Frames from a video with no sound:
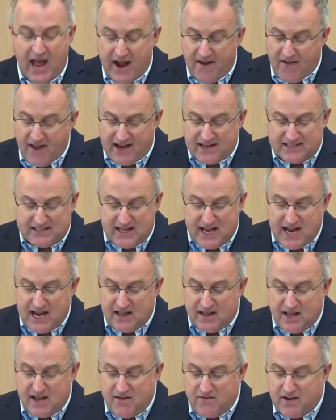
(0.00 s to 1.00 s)
as they
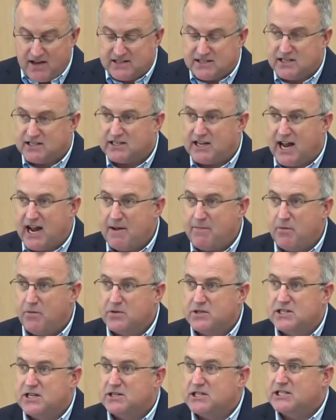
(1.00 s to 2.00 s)
live as
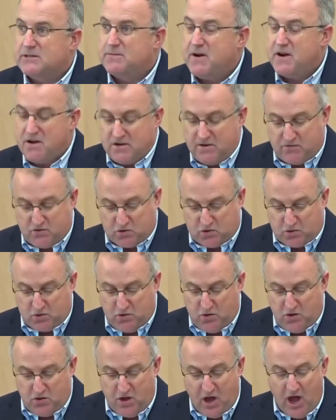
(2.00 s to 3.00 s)
disciples, the Spirit of
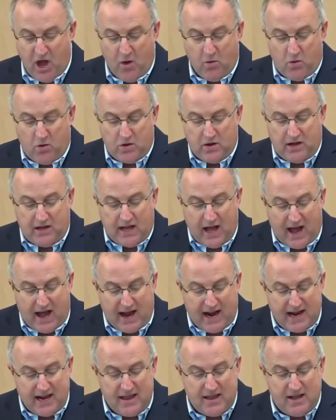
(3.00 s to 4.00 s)
truth will
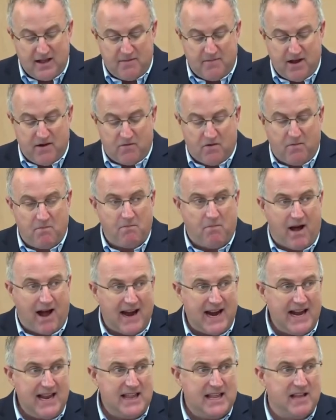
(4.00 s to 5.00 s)
guide them and
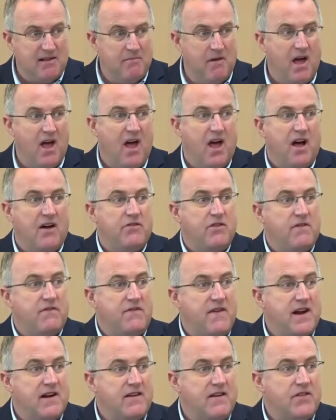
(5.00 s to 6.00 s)
remind them of the
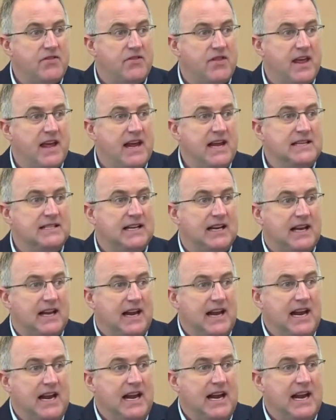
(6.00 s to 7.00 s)
very things that
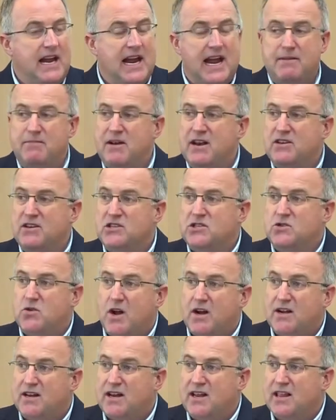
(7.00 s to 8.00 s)
he had been
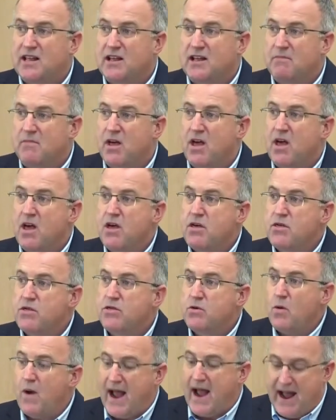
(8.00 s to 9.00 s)
instructing them
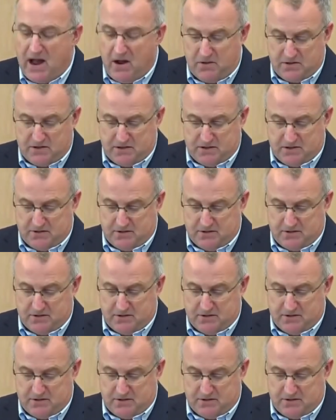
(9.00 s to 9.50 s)
throughout.